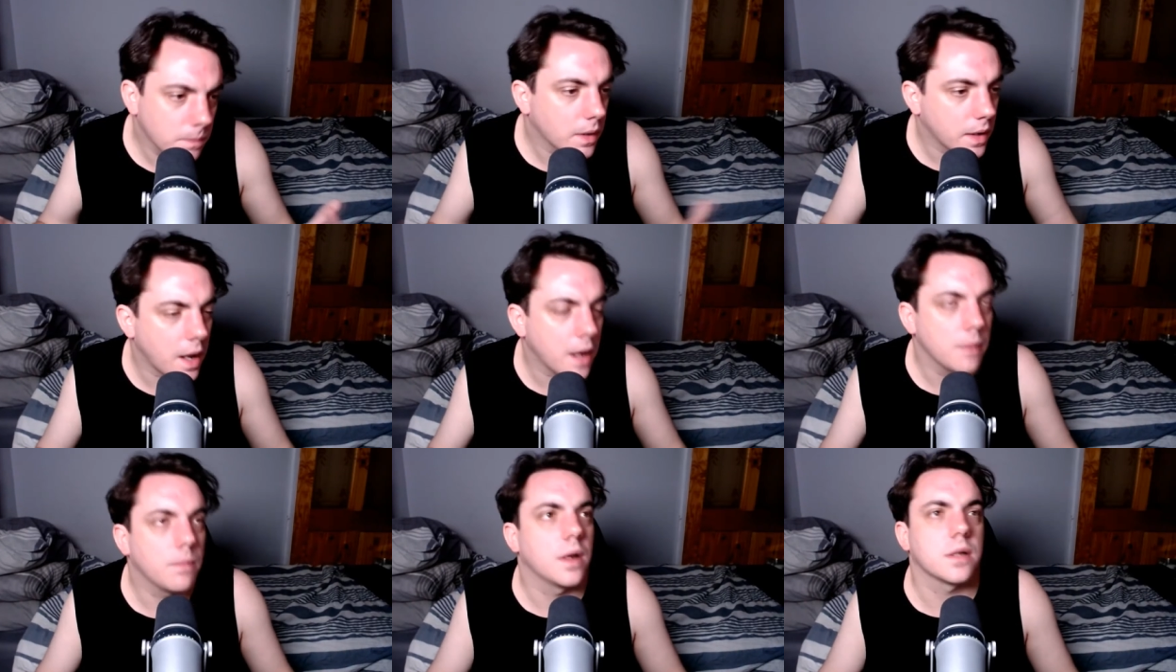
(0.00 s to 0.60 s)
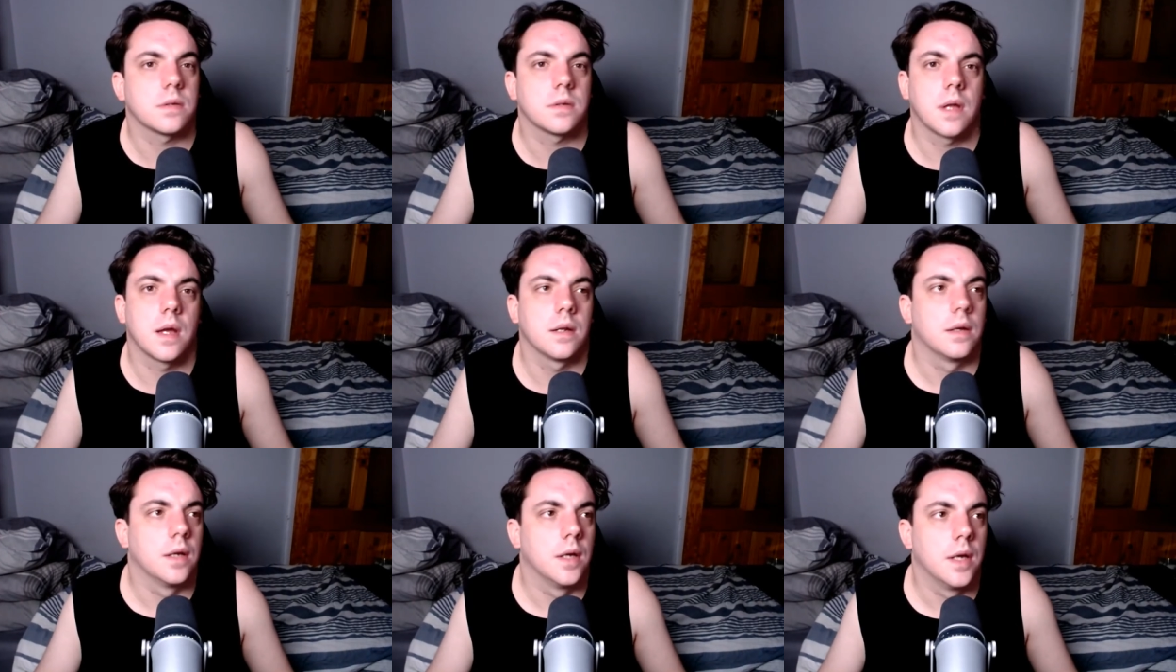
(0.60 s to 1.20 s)
Okay, I
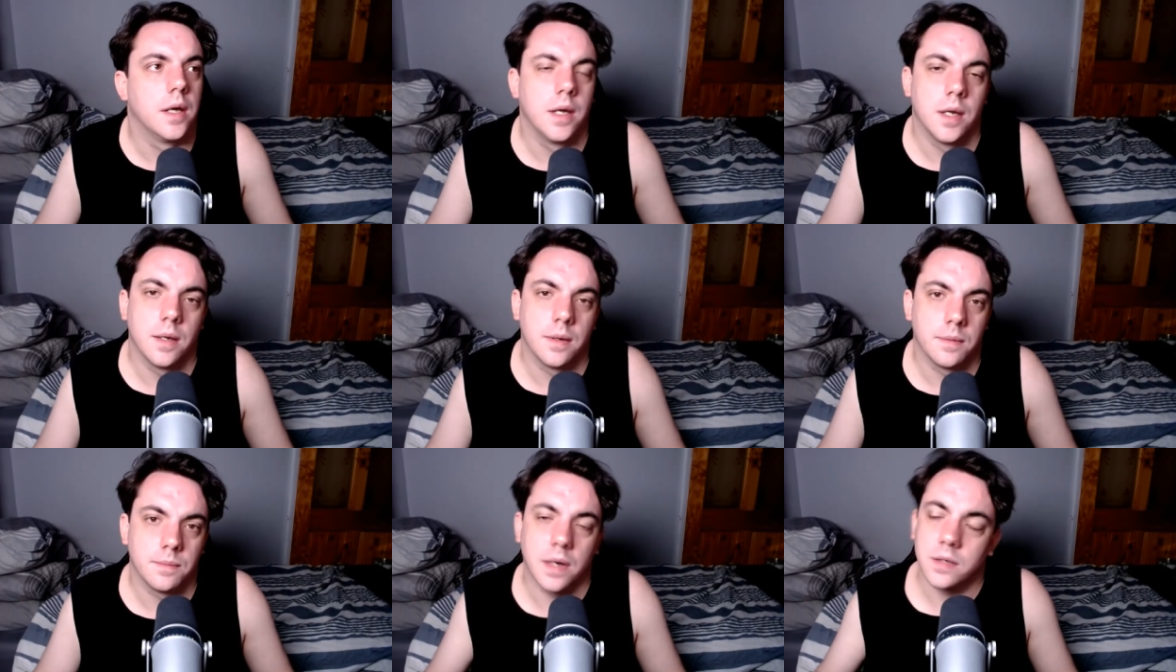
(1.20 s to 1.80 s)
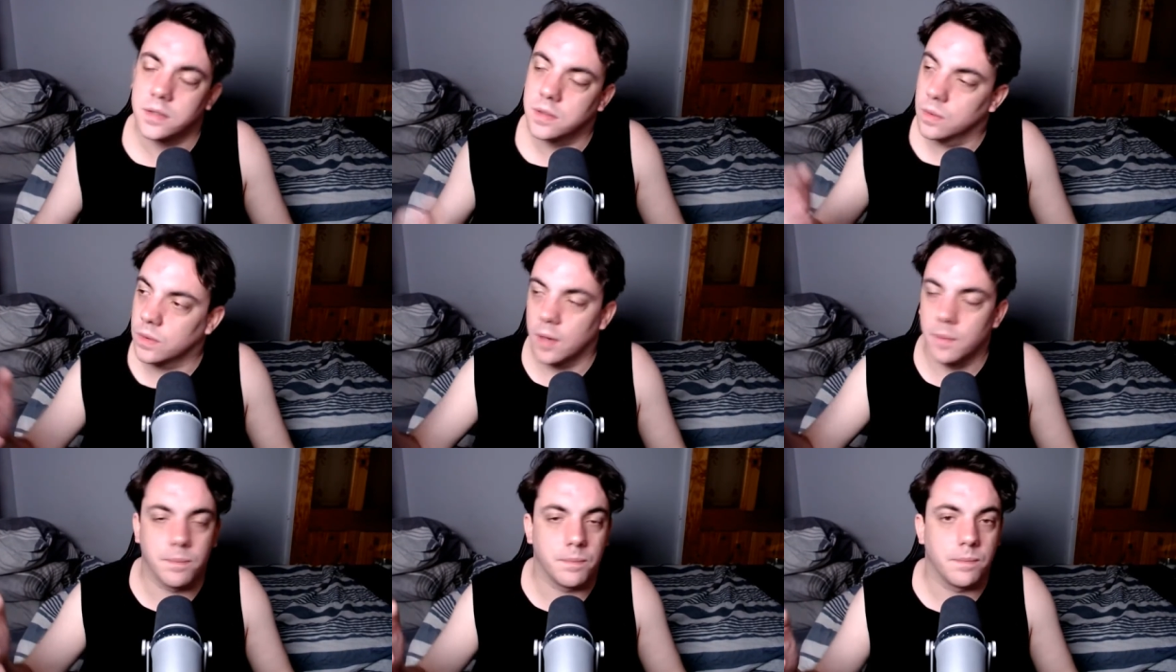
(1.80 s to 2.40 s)
understand, but I still
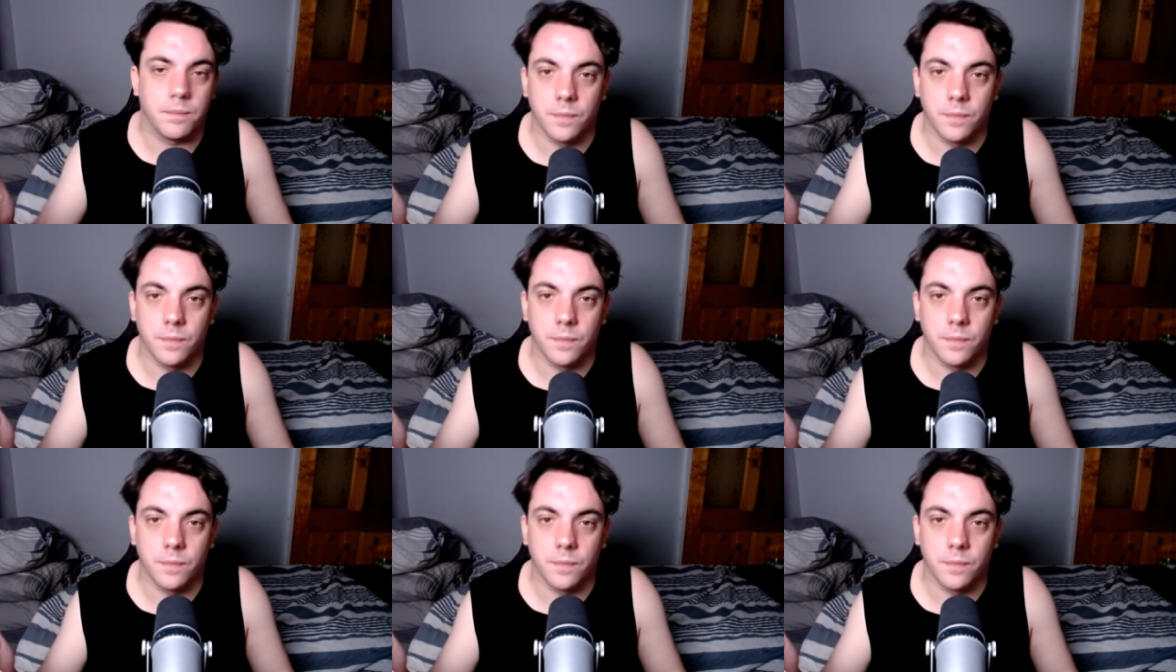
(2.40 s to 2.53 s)
go.